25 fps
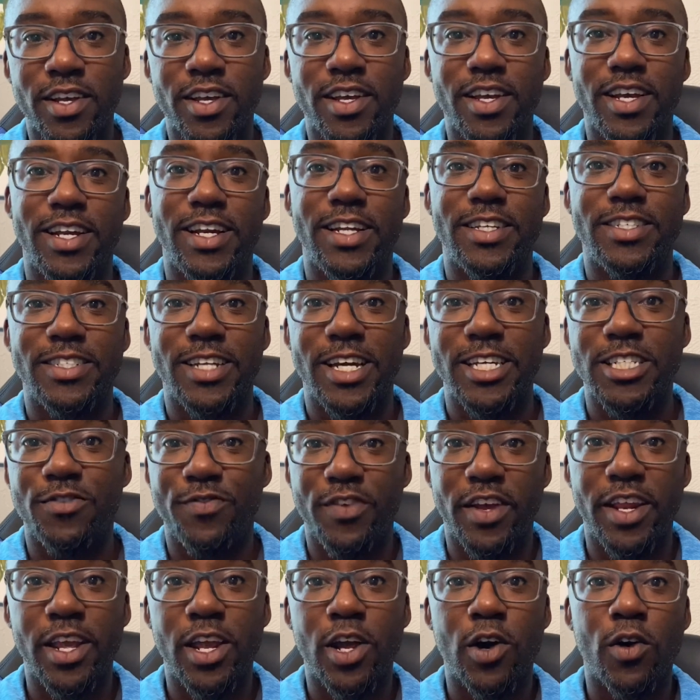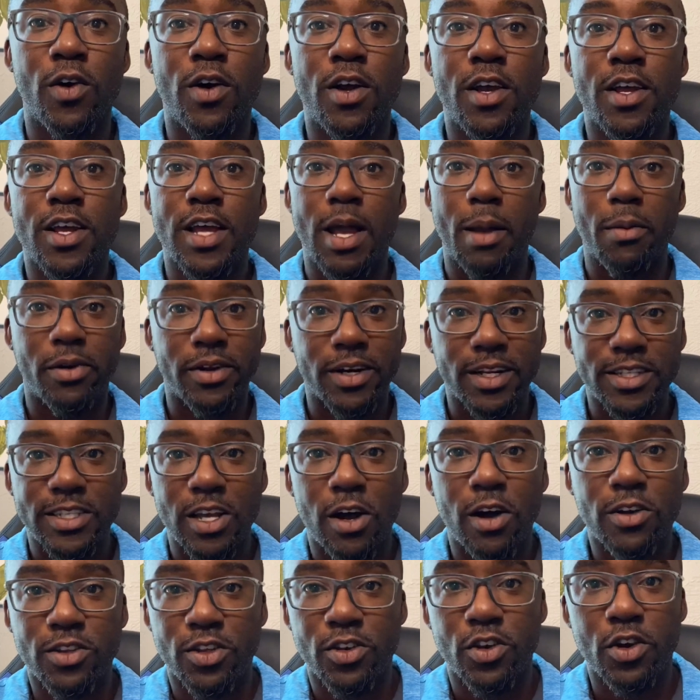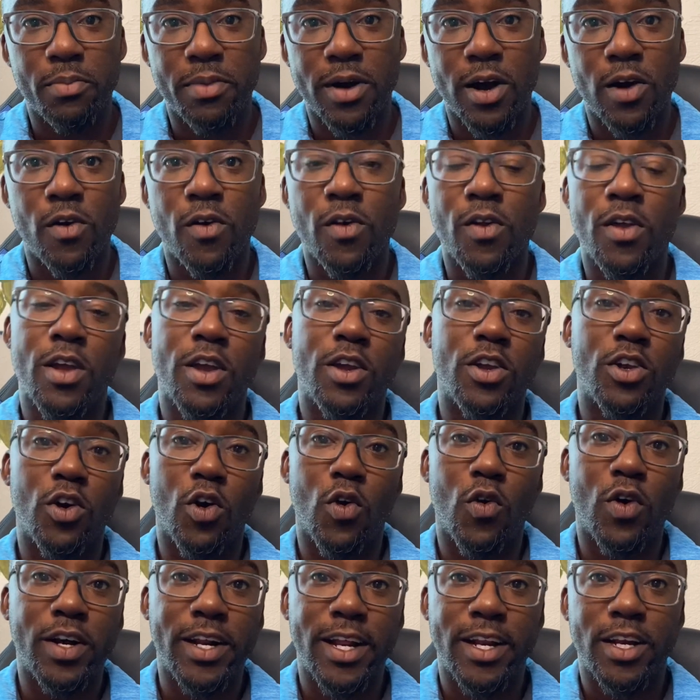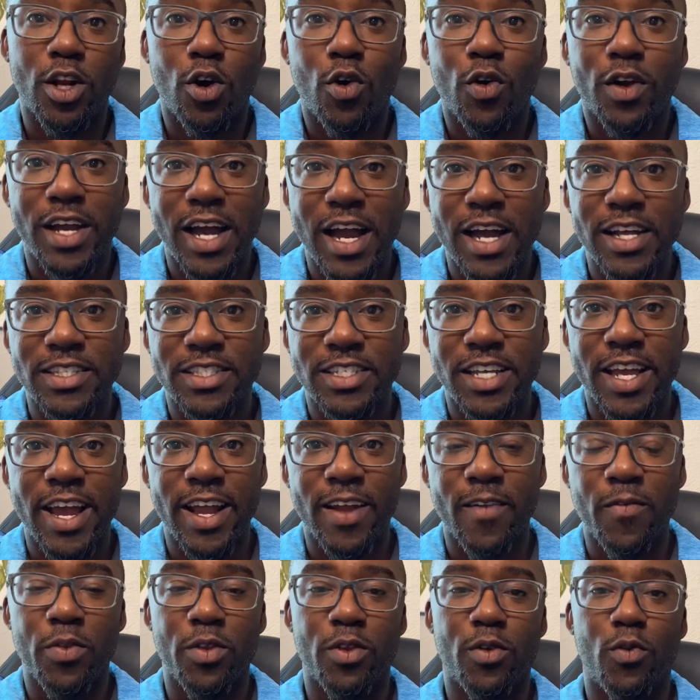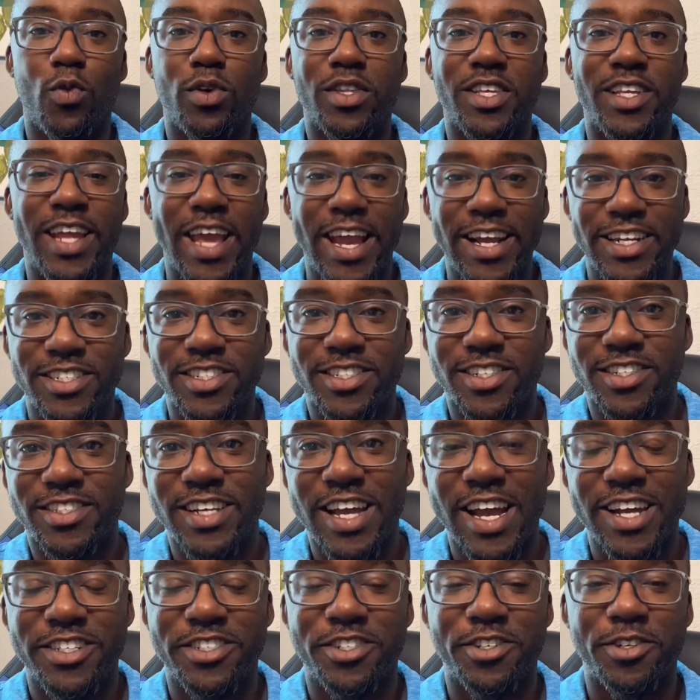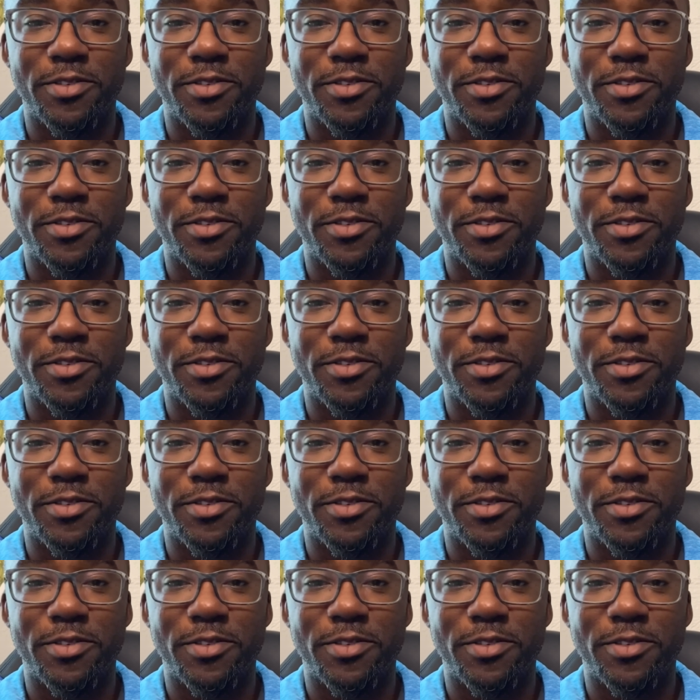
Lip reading: and in today's video, I'm going to talk to you about going in no contact with an anxious attacher.